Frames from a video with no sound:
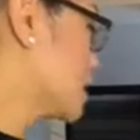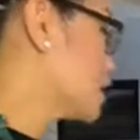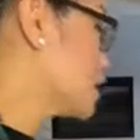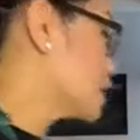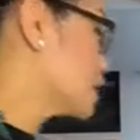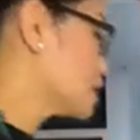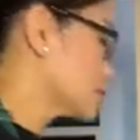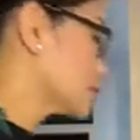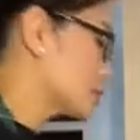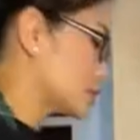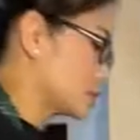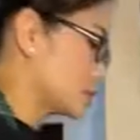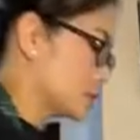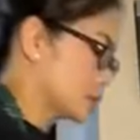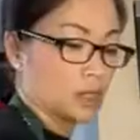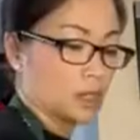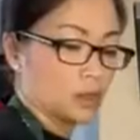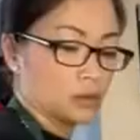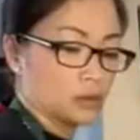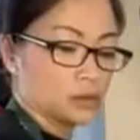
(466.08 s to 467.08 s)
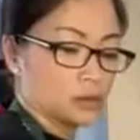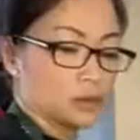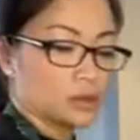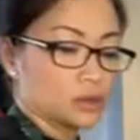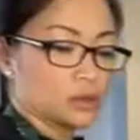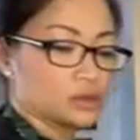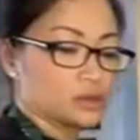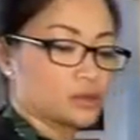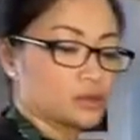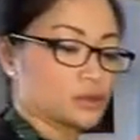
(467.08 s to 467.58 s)
into,
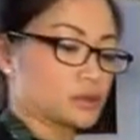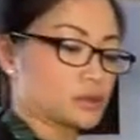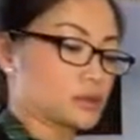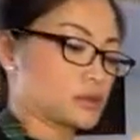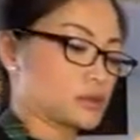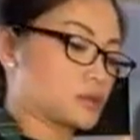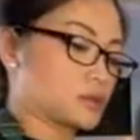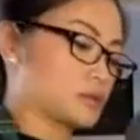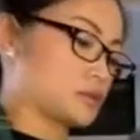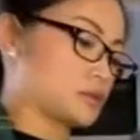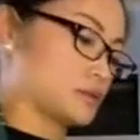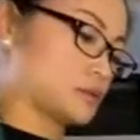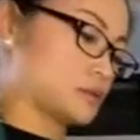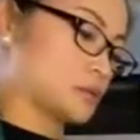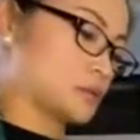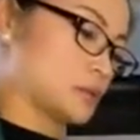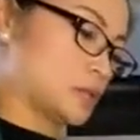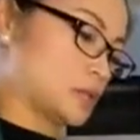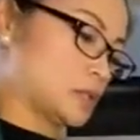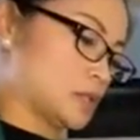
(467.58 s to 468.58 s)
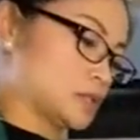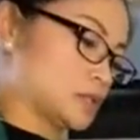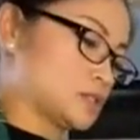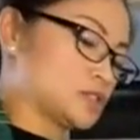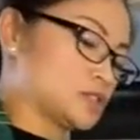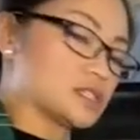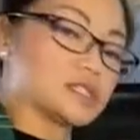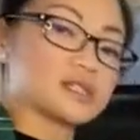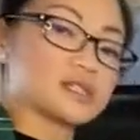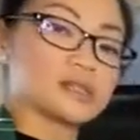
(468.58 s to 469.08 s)
we're going to
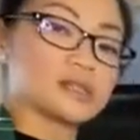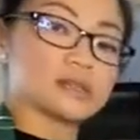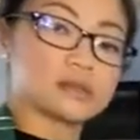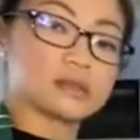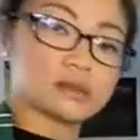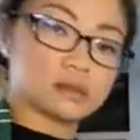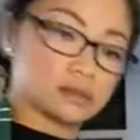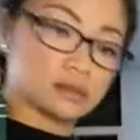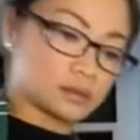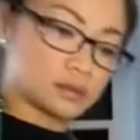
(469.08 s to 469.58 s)
just